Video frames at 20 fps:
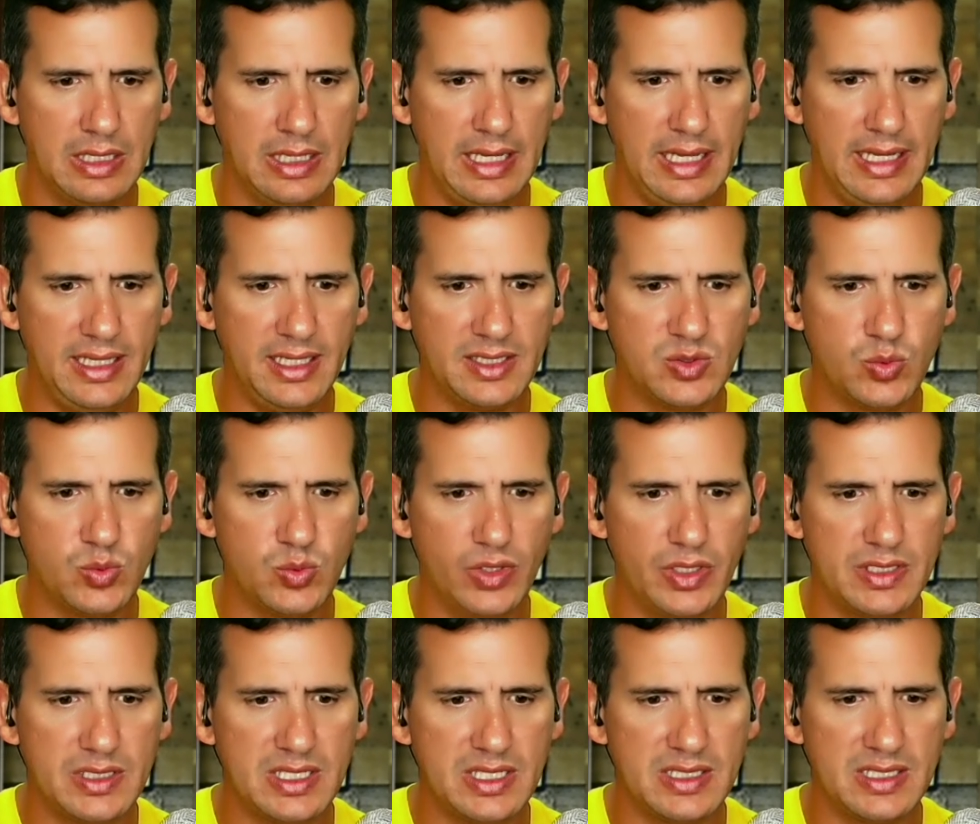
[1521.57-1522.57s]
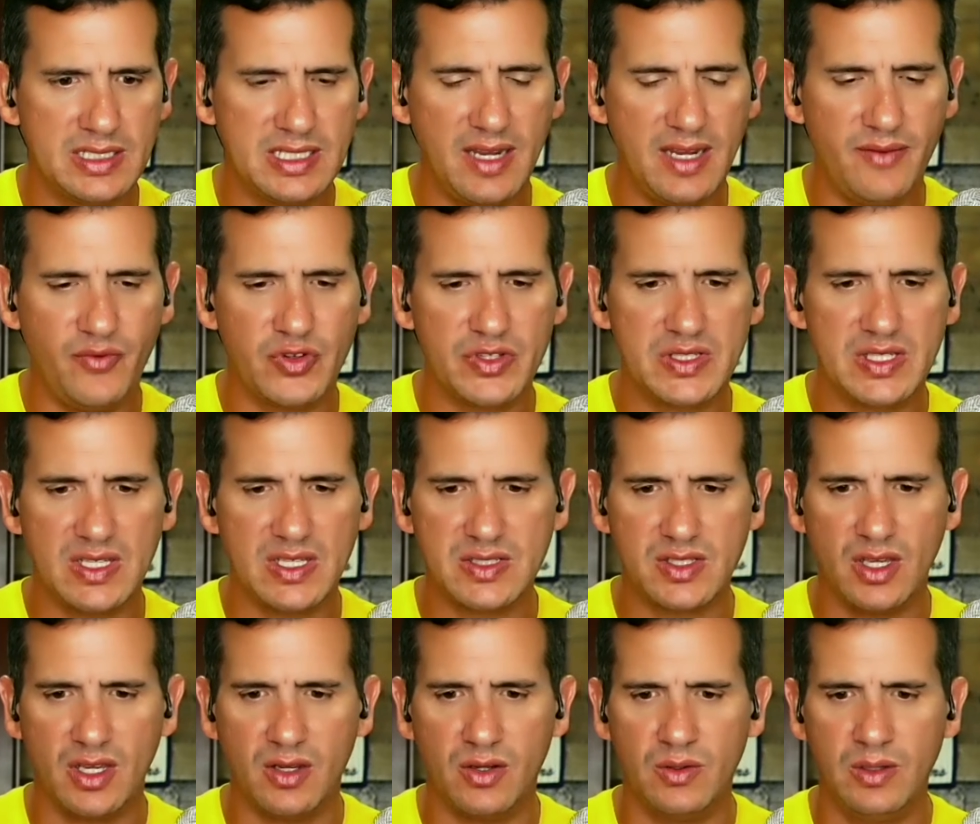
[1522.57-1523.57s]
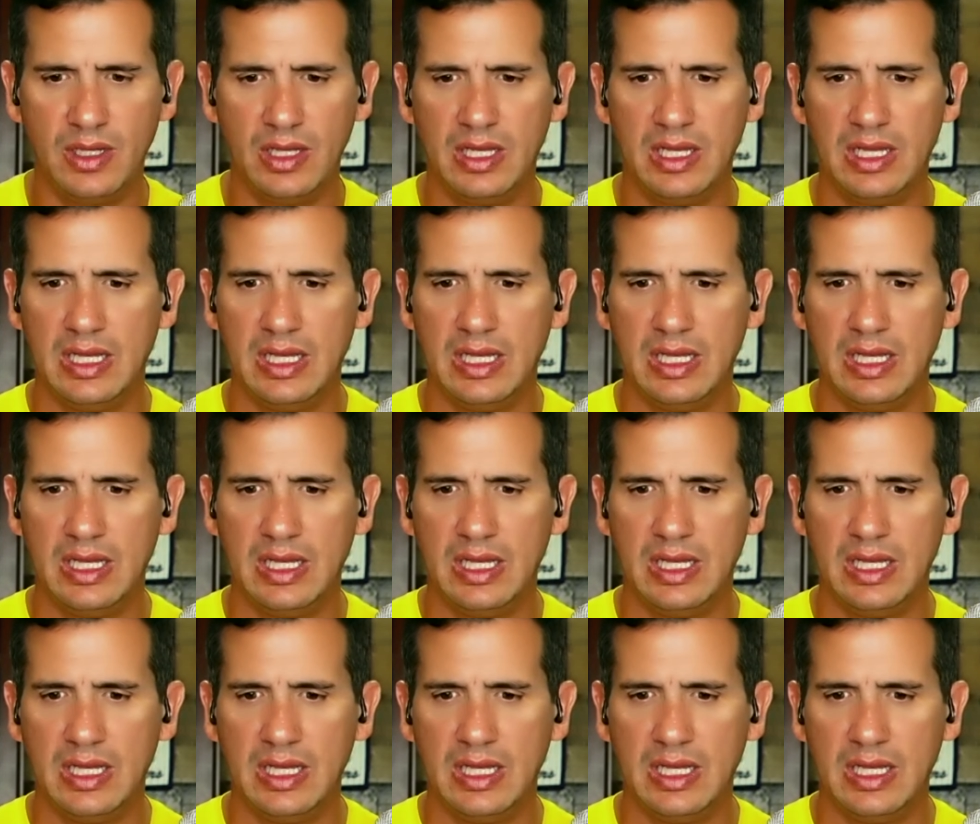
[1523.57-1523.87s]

Alex Wood is in San Francisco.